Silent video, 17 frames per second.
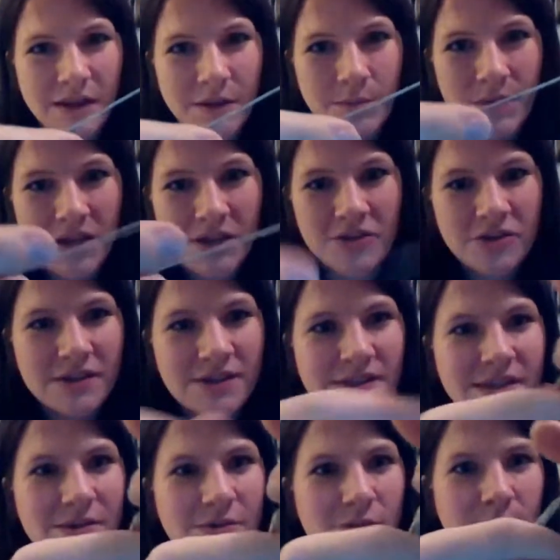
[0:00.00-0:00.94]
Like a
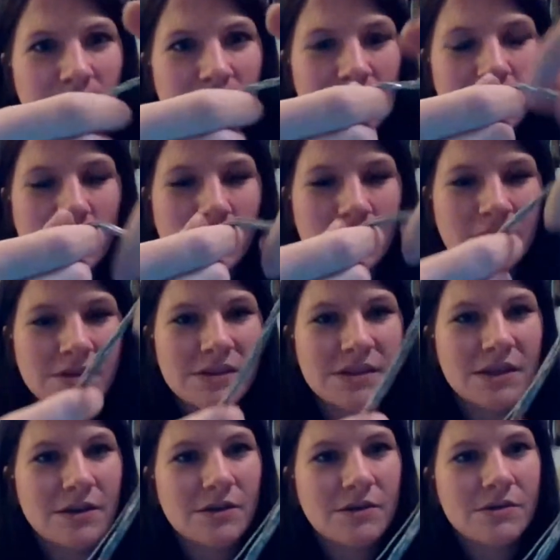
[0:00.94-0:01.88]
matrix thing would be more
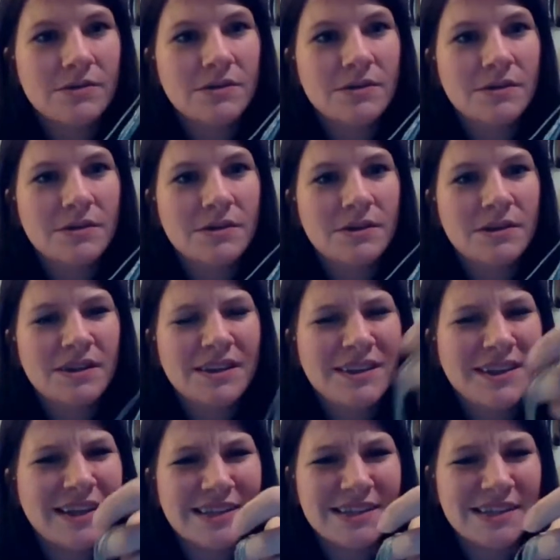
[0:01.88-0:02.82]
so.
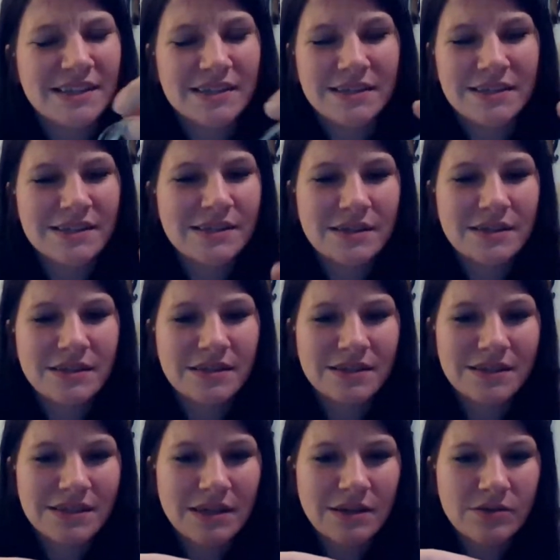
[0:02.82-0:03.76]
That sentence didn't
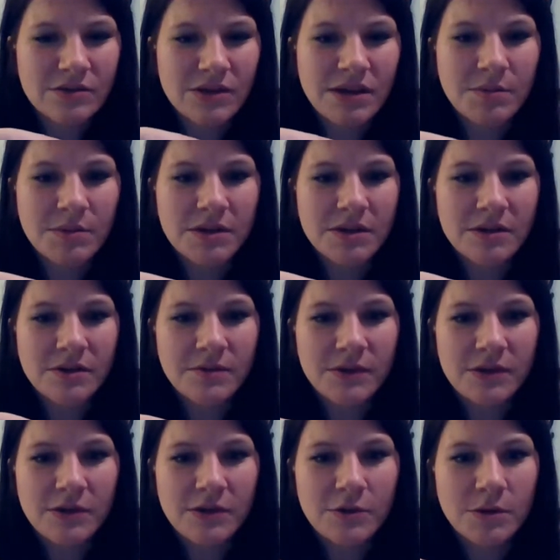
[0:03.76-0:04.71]
sound right, but
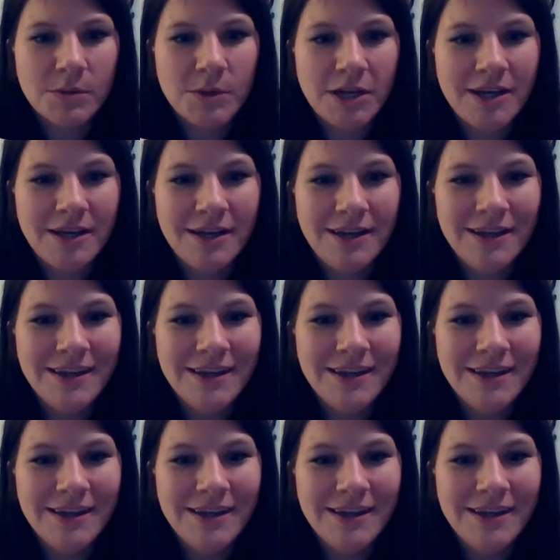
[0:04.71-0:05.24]
hopefully you know what I mean.